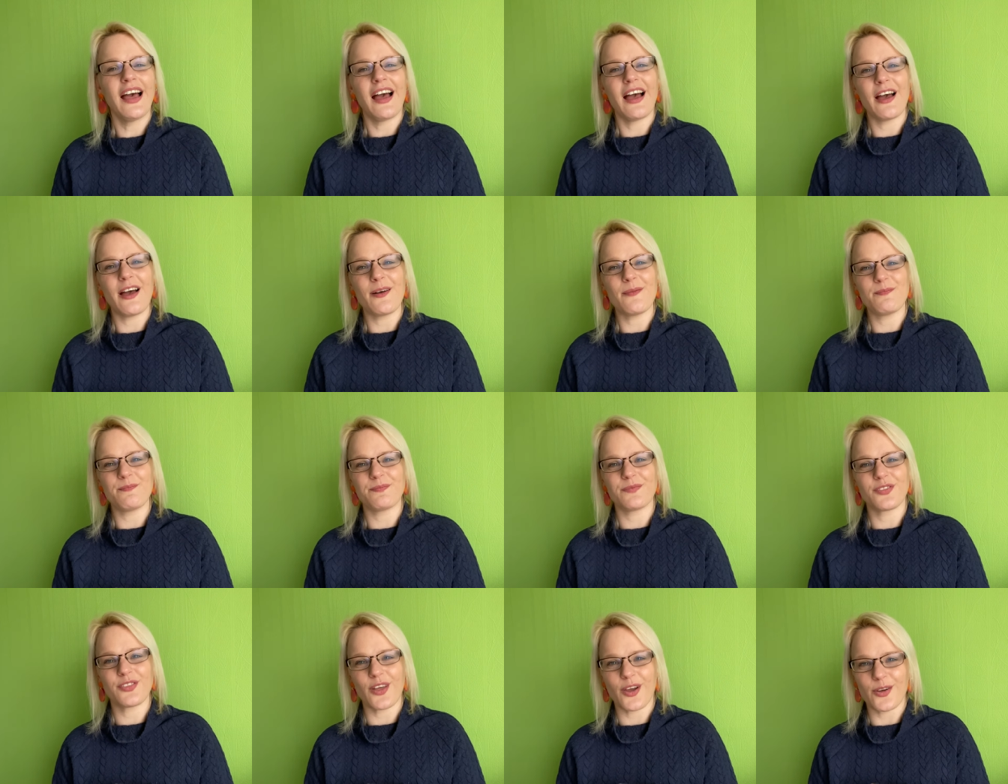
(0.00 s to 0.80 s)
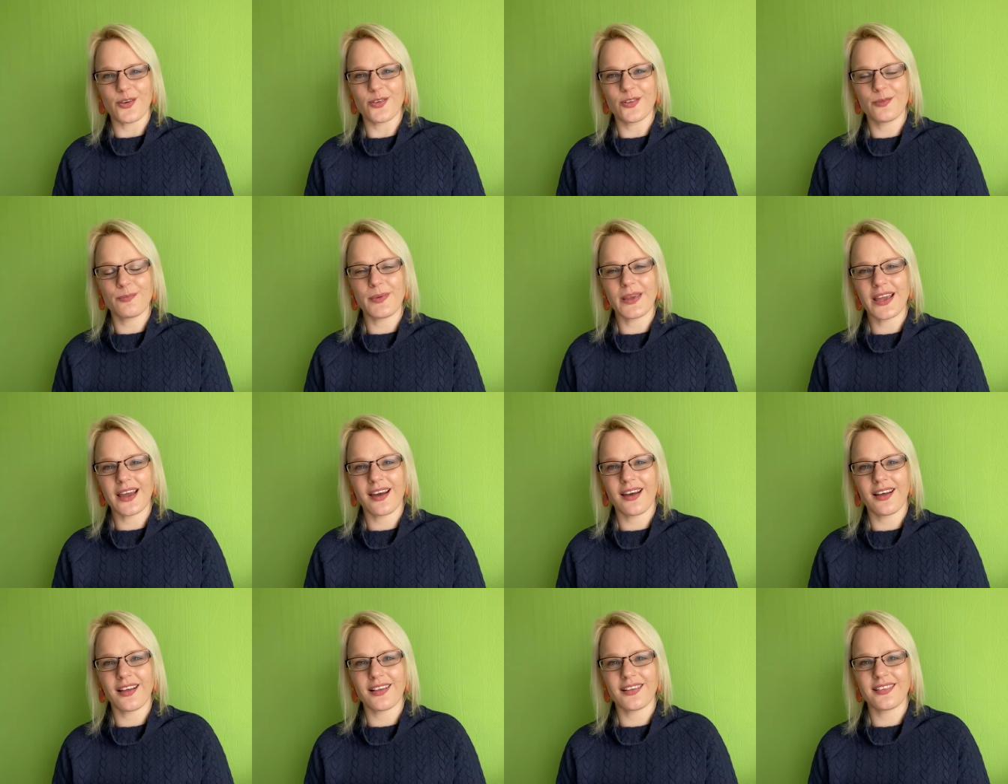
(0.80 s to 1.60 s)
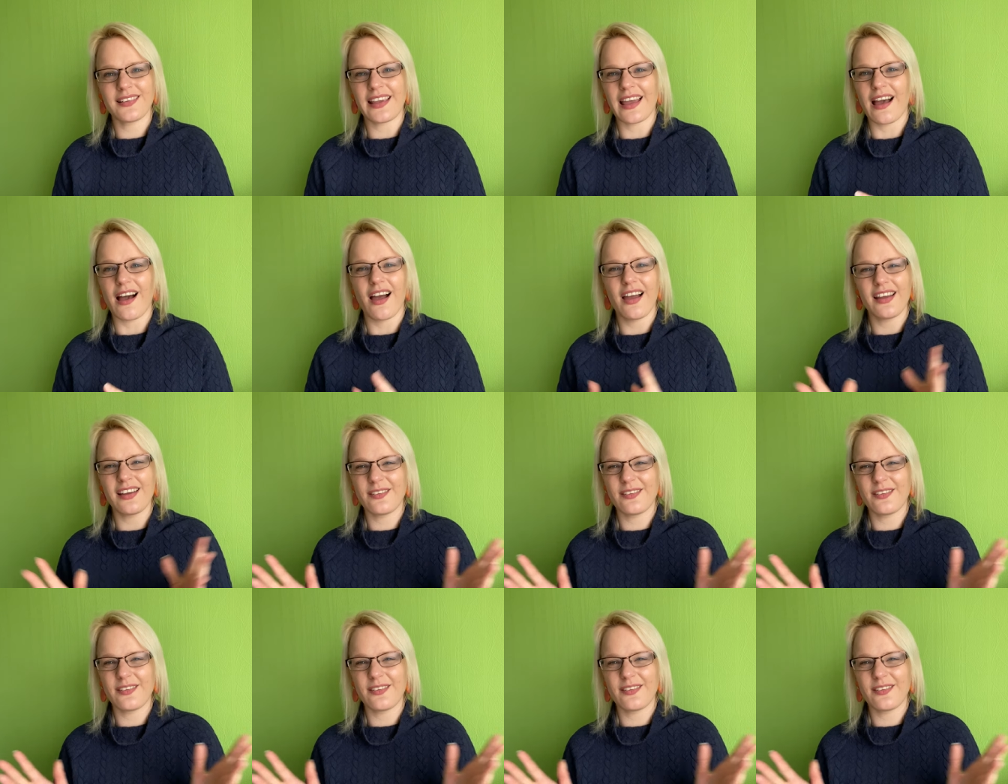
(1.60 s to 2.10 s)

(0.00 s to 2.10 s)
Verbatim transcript: um, those because yeah,